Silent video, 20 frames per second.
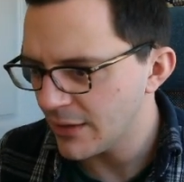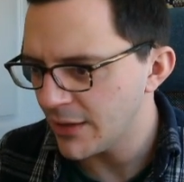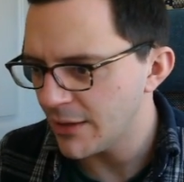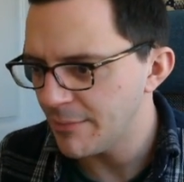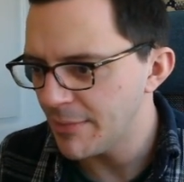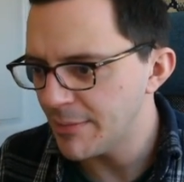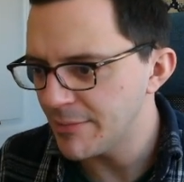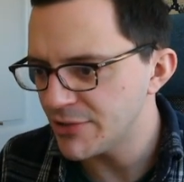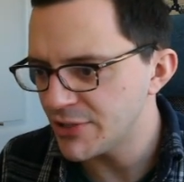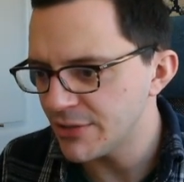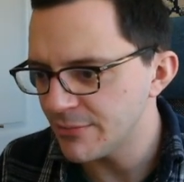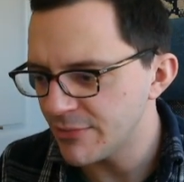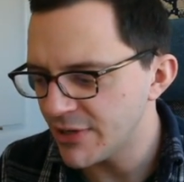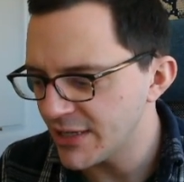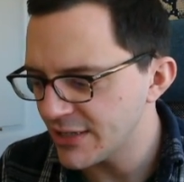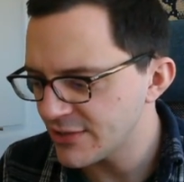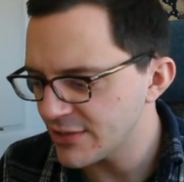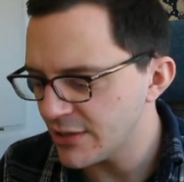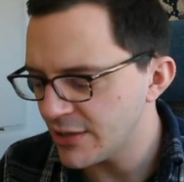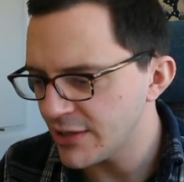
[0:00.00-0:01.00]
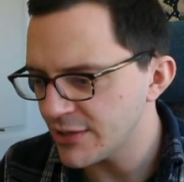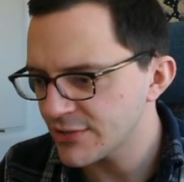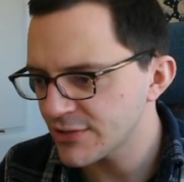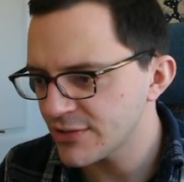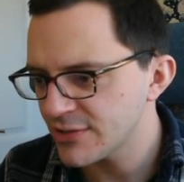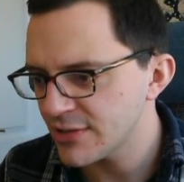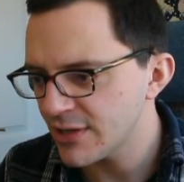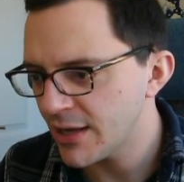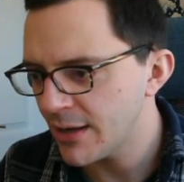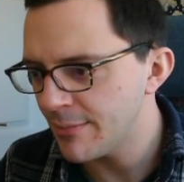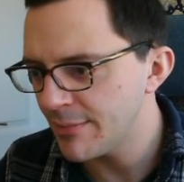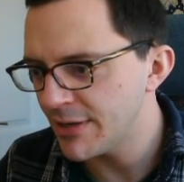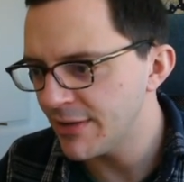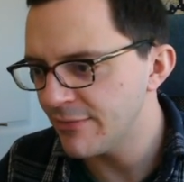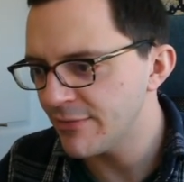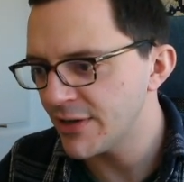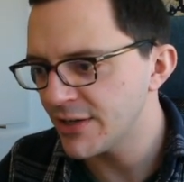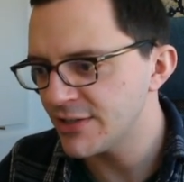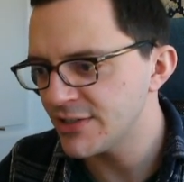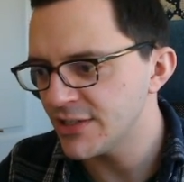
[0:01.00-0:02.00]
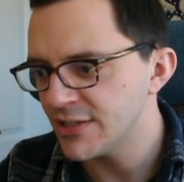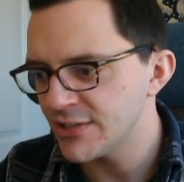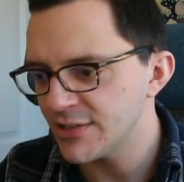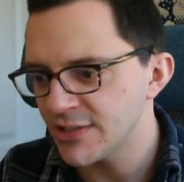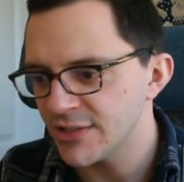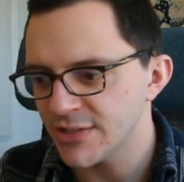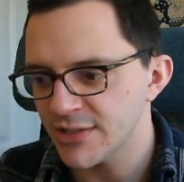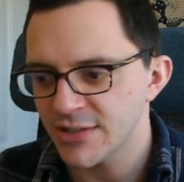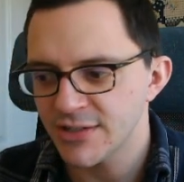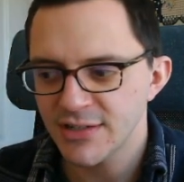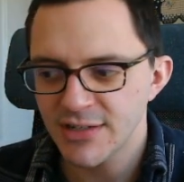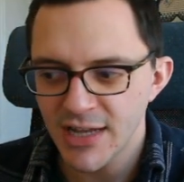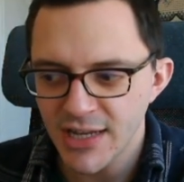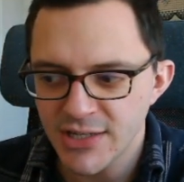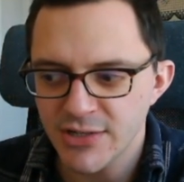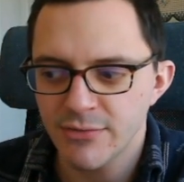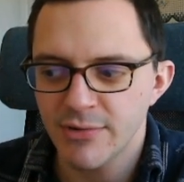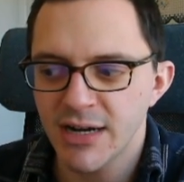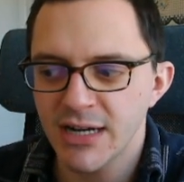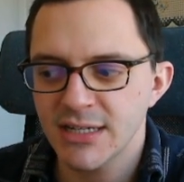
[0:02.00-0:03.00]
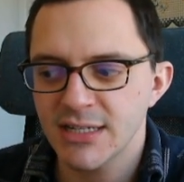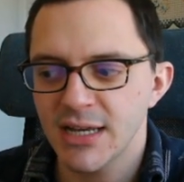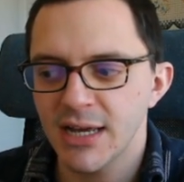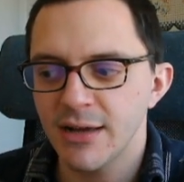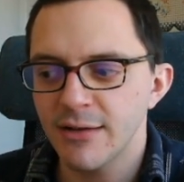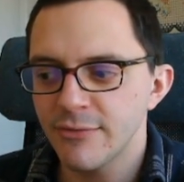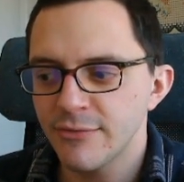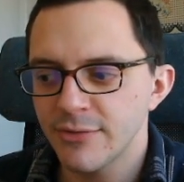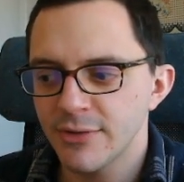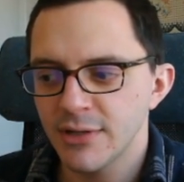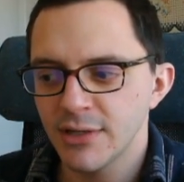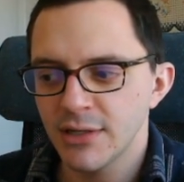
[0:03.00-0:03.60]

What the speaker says: Mean Machine Rex asks, how many vertices does a tesseract have?